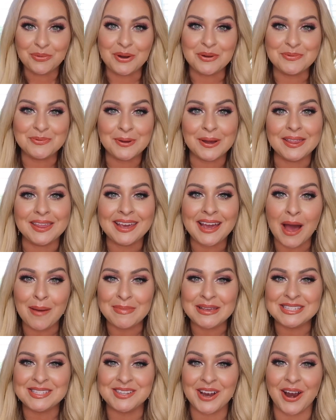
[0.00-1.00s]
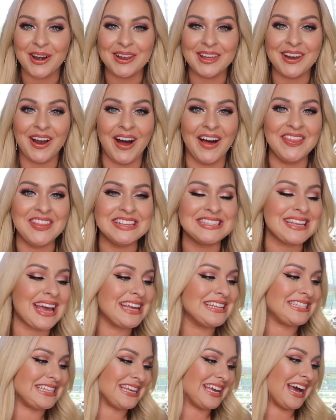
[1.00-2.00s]
What really got me started on this
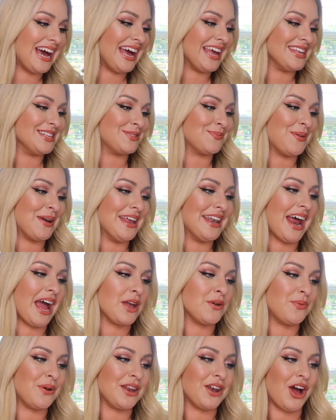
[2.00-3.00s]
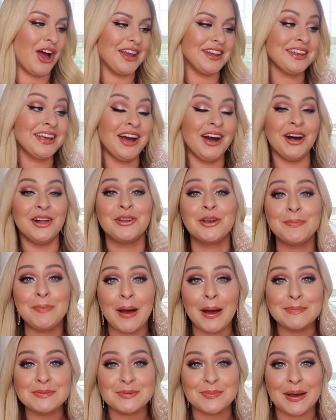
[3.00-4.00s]
idea is when I went on
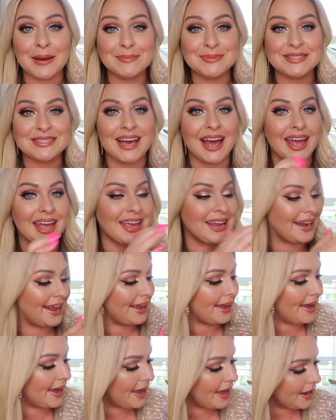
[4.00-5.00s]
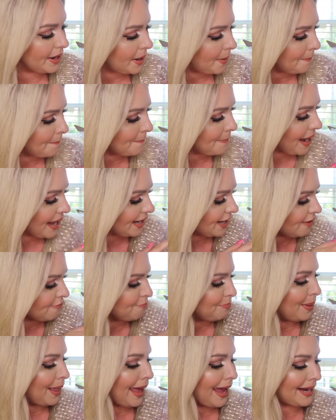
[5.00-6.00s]
Colourpop's website and might
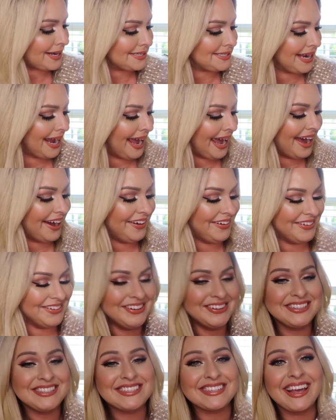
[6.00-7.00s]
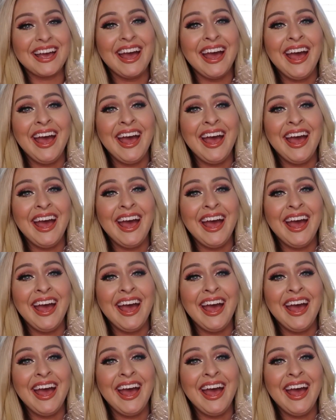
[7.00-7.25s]
have blacked out